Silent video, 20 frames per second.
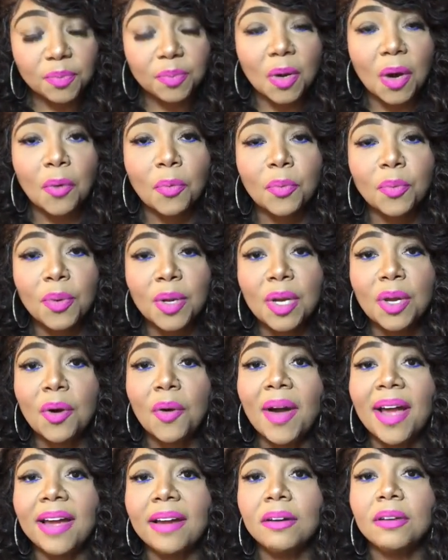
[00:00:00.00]
a
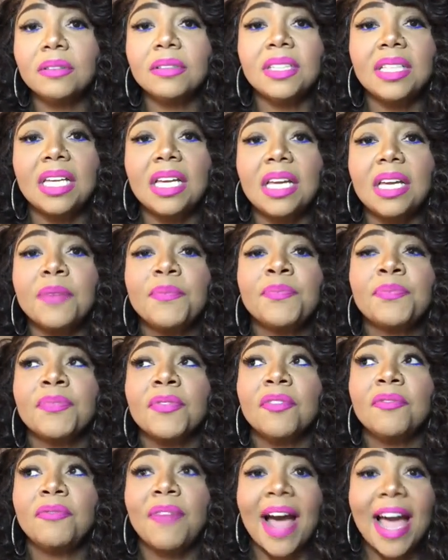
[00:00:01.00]
real healthy,
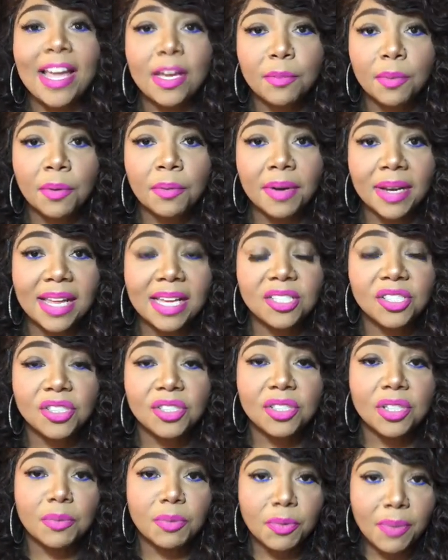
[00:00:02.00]
viable relationship.